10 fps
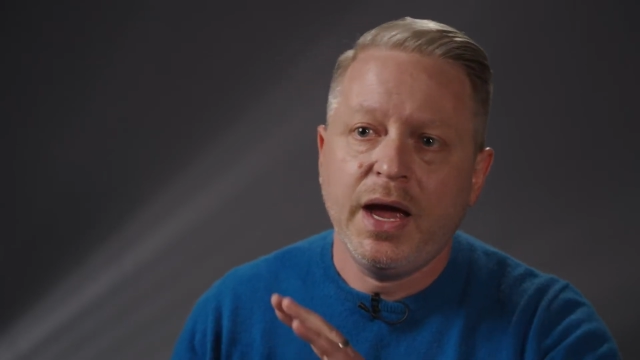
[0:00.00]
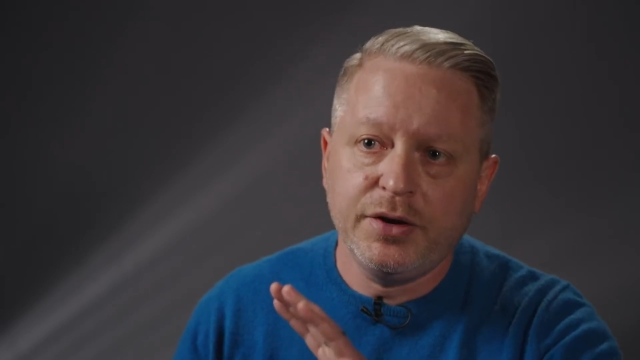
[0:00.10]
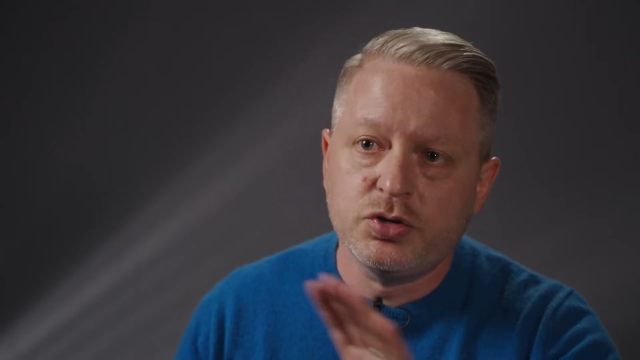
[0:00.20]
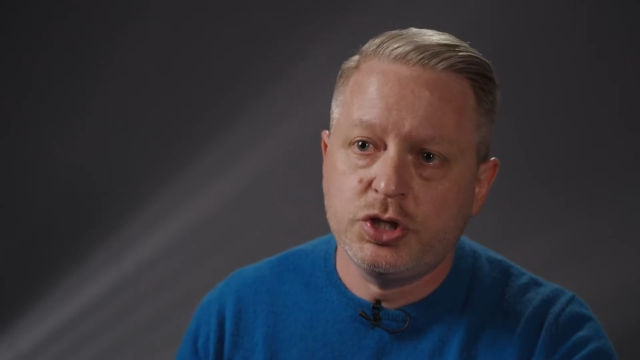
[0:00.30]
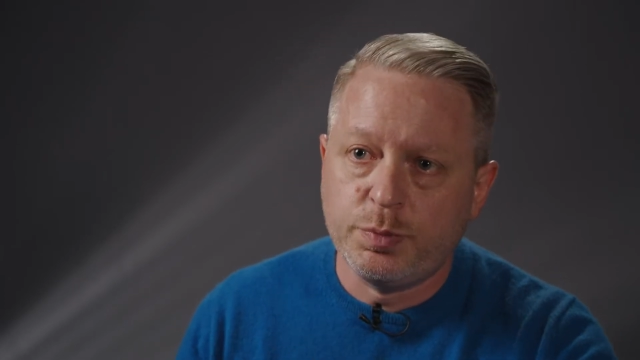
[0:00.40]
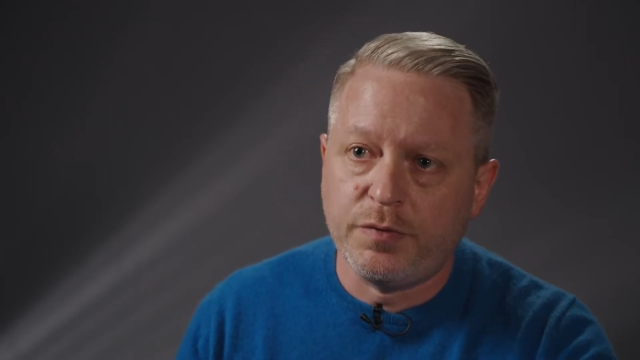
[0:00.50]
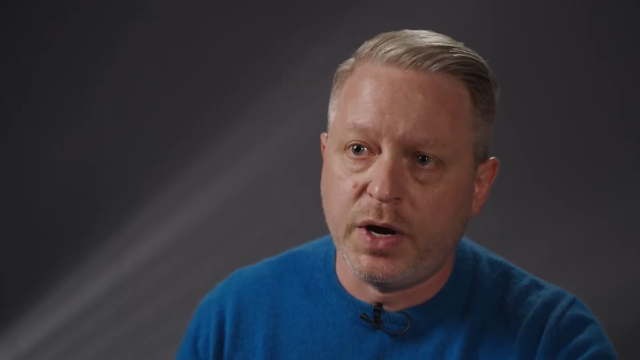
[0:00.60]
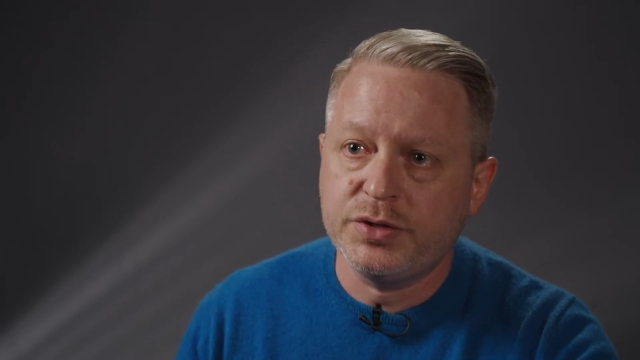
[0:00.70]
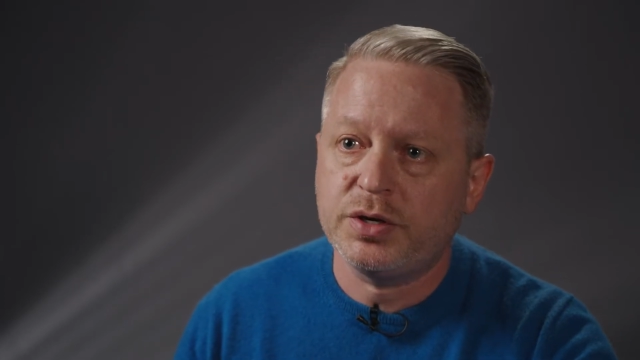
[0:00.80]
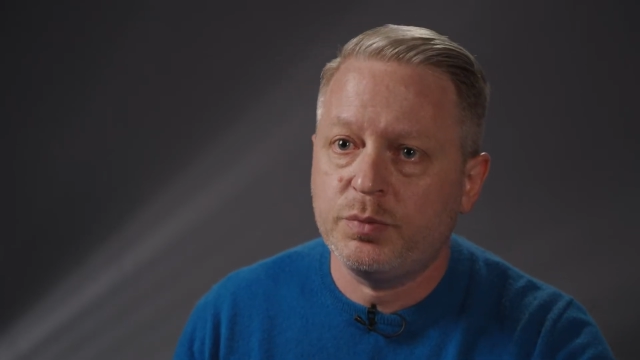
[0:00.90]
and your
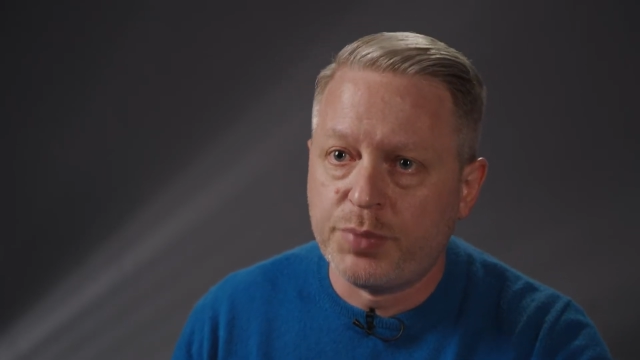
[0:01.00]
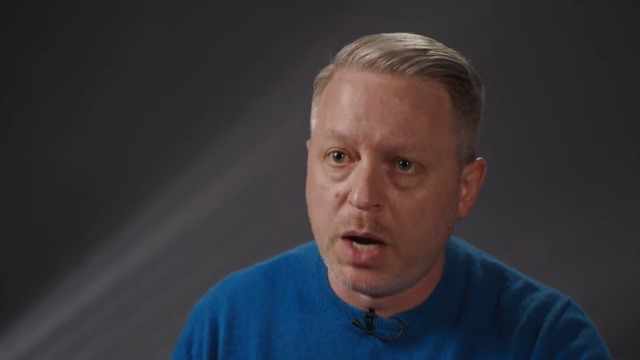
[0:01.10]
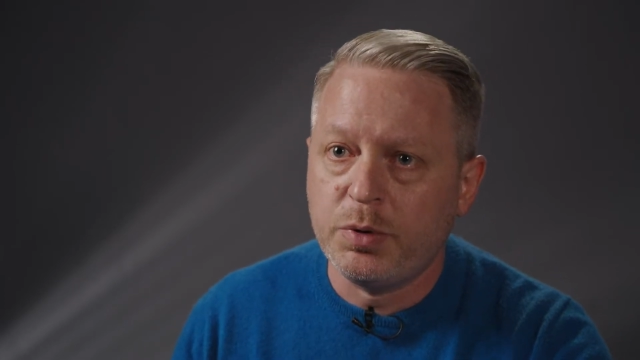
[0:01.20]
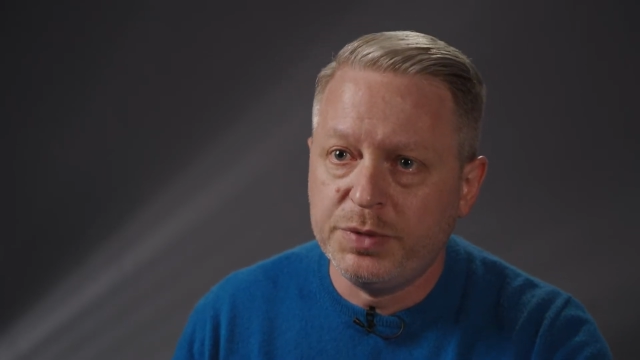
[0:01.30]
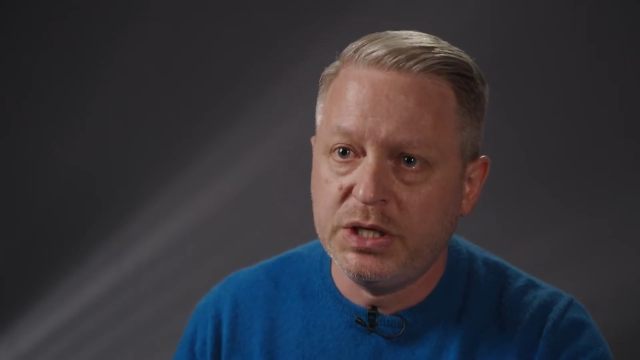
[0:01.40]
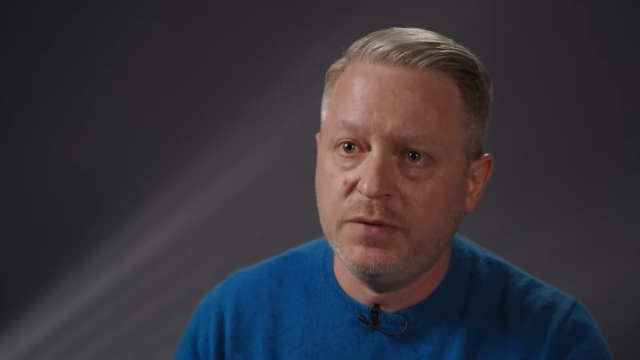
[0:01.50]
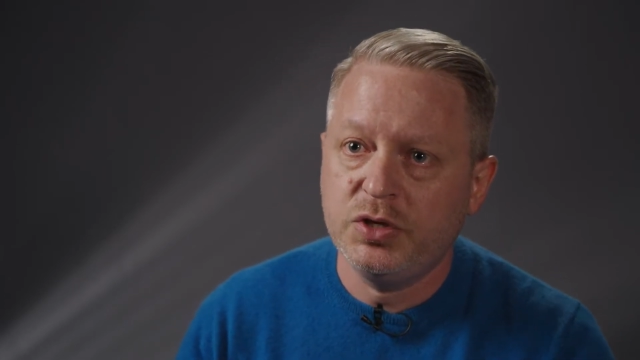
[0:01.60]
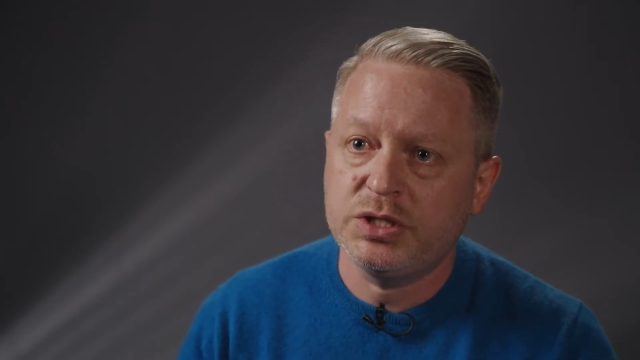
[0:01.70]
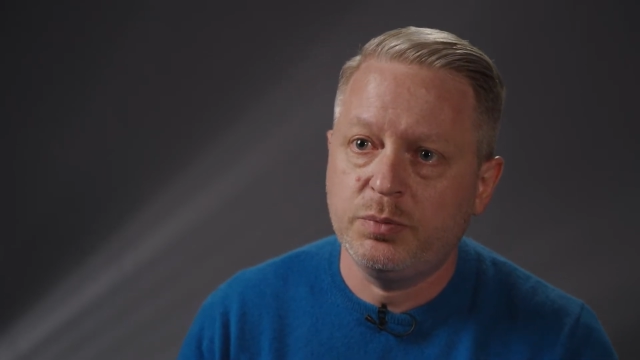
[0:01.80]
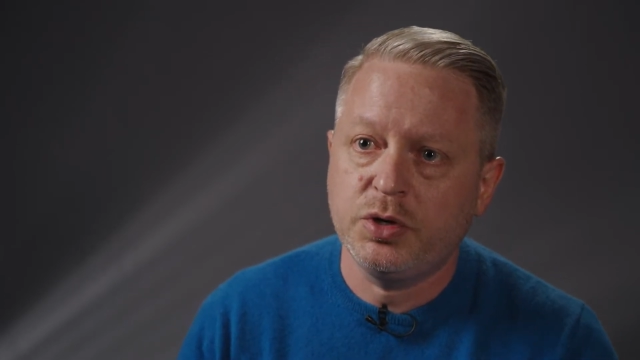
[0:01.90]
supervisor can probably give
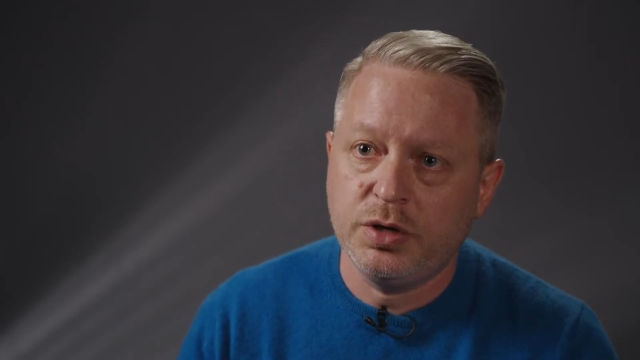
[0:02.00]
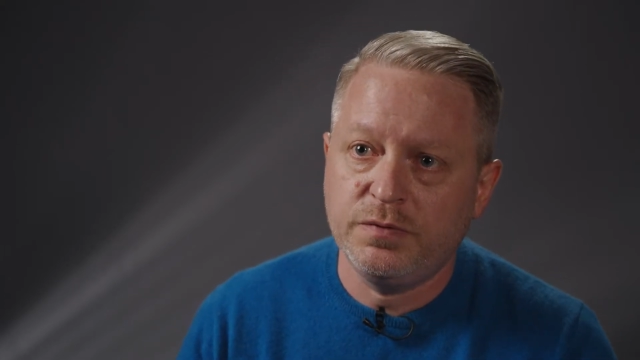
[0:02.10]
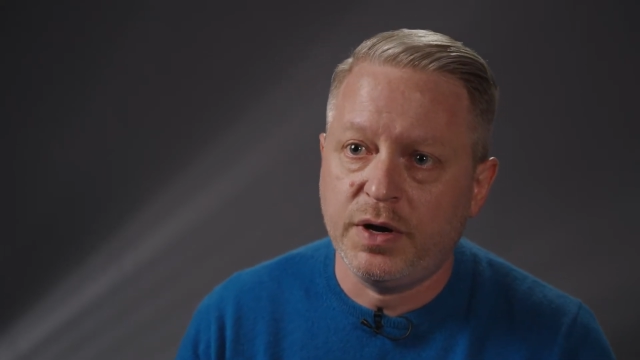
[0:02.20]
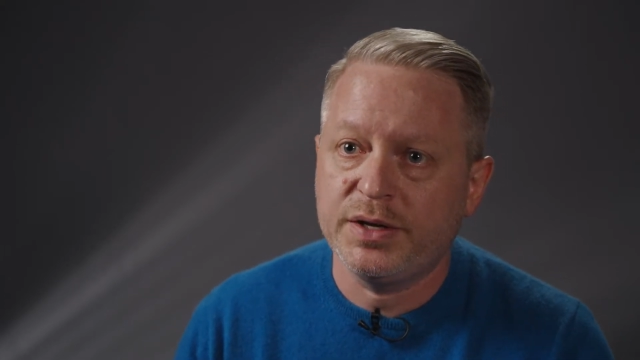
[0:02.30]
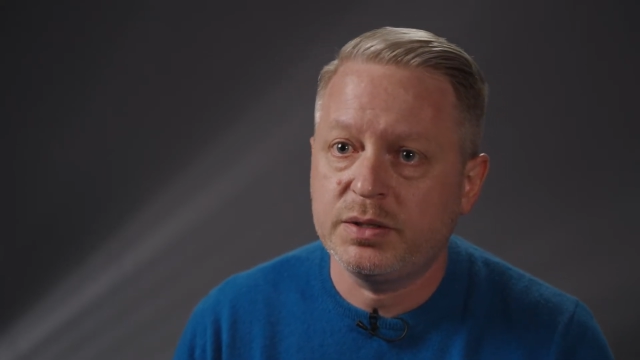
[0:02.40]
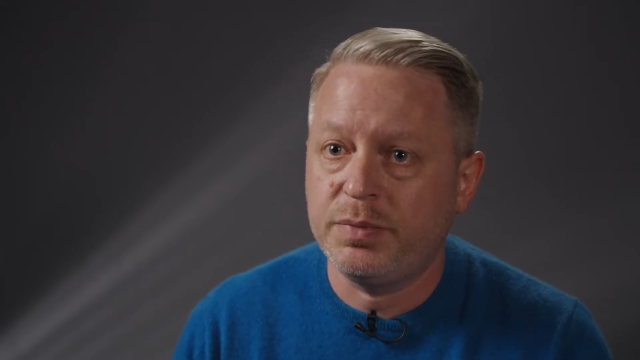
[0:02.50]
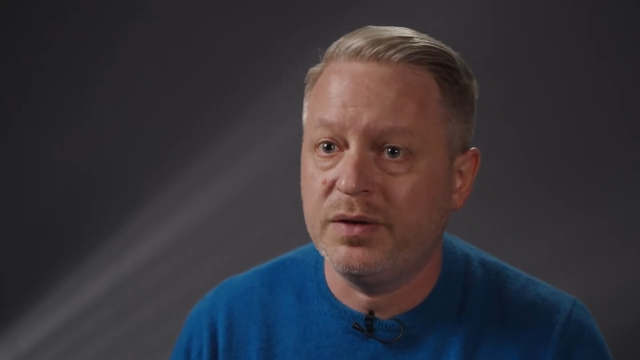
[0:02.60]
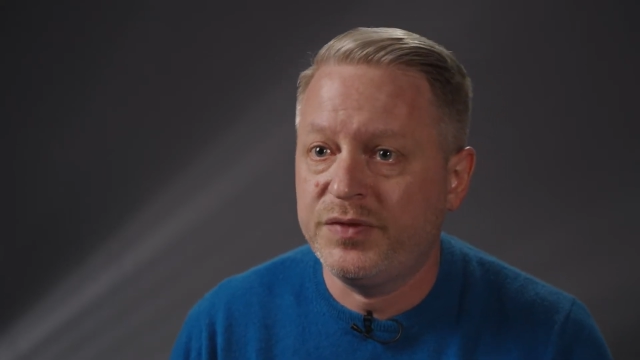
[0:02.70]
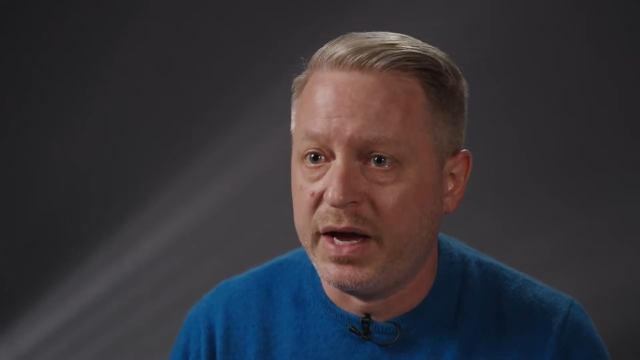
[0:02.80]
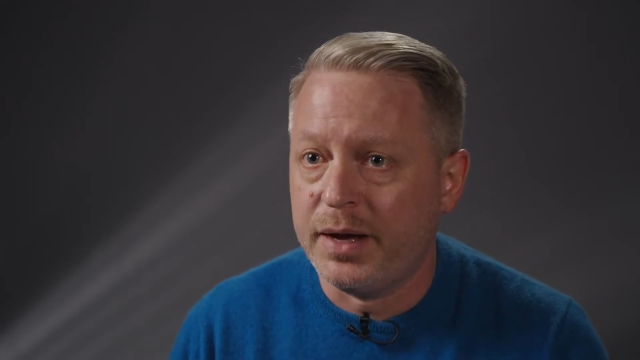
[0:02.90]
you some good advice
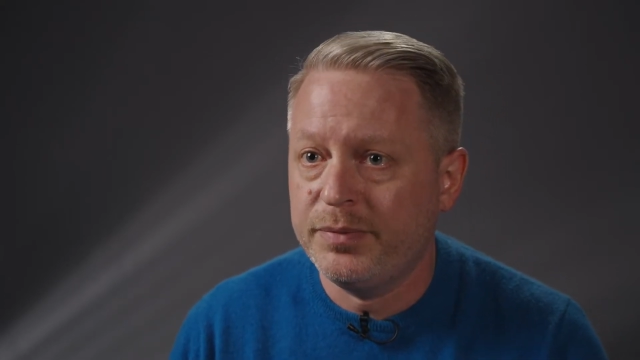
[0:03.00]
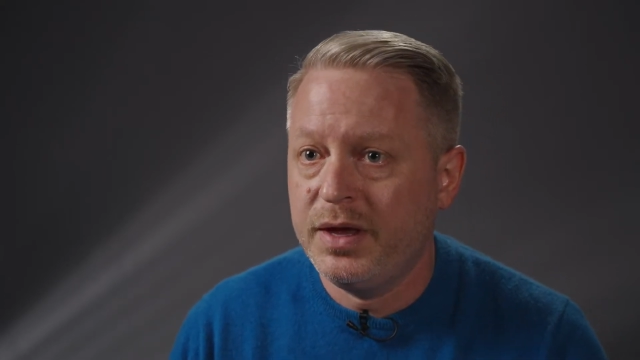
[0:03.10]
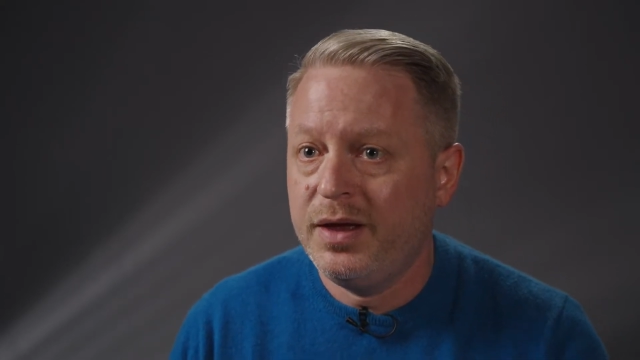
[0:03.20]
about that.